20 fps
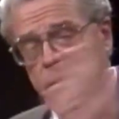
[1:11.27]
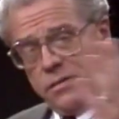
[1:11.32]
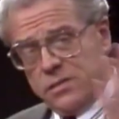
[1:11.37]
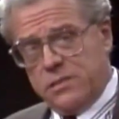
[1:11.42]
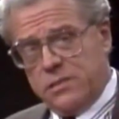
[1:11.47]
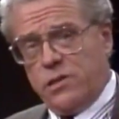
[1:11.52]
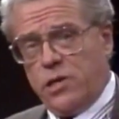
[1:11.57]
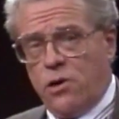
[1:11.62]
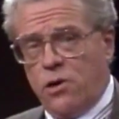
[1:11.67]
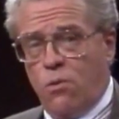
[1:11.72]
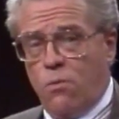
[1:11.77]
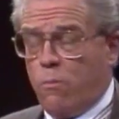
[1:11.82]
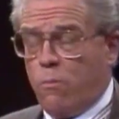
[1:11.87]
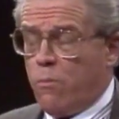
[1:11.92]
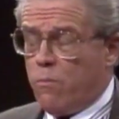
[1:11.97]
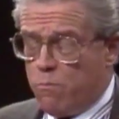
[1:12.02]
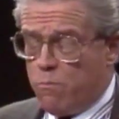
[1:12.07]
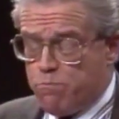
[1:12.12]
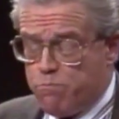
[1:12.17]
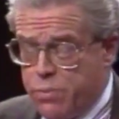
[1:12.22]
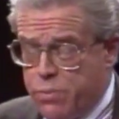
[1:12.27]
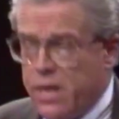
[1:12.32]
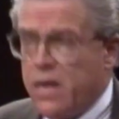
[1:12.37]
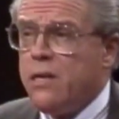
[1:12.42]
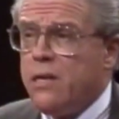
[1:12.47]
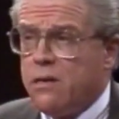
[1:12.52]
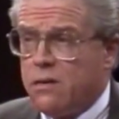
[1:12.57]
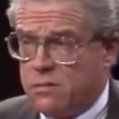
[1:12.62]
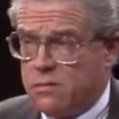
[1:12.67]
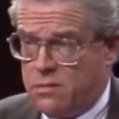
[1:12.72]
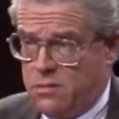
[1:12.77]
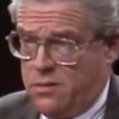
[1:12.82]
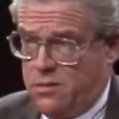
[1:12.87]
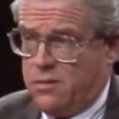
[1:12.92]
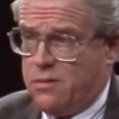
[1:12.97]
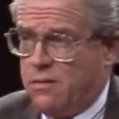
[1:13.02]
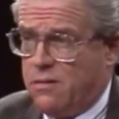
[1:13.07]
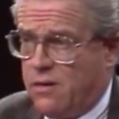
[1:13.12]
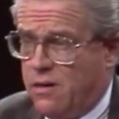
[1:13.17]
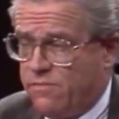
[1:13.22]
But, you know,
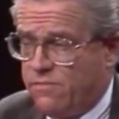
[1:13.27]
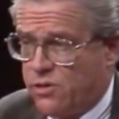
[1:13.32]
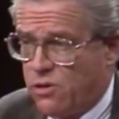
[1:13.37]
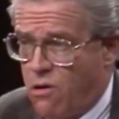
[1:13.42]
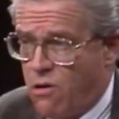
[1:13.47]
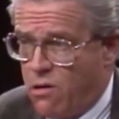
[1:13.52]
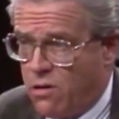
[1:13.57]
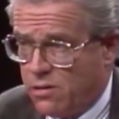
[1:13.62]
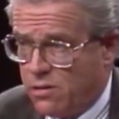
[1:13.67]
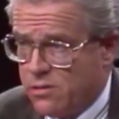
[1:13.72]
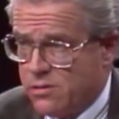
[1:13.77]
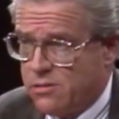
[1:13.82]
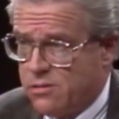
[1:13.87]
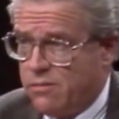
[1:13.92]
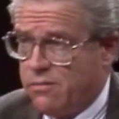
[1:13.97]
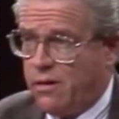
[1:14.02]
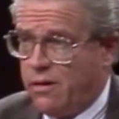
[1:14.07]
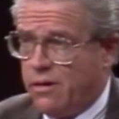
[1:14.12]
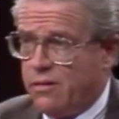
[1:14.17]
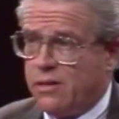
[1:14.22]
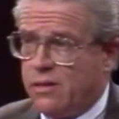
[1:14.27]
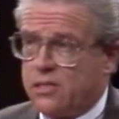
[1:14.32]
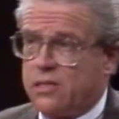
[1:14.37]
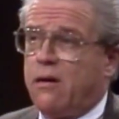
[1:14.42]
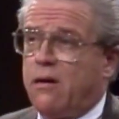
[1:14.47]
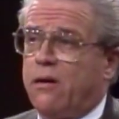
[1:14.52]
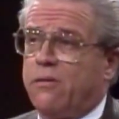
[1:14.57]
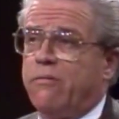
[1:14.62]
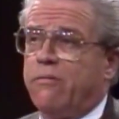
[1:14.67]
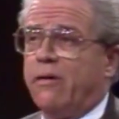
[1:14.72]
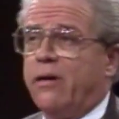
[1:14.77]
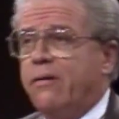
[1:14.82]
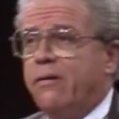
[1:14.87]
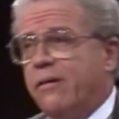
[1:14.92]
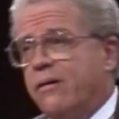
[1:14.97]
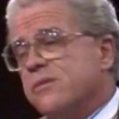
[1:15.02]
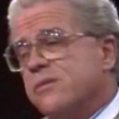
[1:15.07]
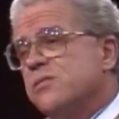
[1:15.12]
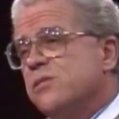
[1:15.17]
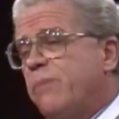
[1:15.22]
billions of dollars in this country
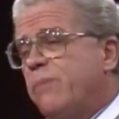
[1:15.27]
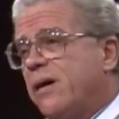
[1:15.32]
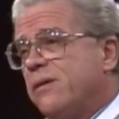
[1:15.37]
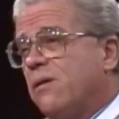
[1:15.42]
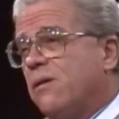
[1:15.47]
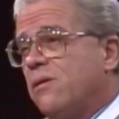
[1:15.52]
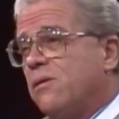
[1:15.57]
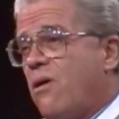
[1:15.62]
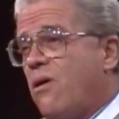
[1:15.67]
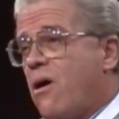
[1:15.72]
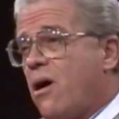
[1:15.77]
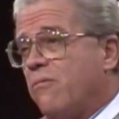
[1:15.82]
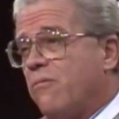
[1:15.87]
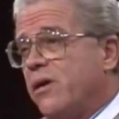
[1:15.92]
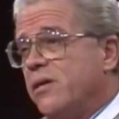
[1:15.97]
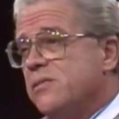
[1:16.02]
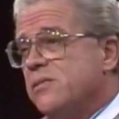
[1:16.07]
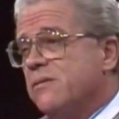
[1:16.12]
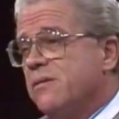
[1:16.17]
are spent on lotteries.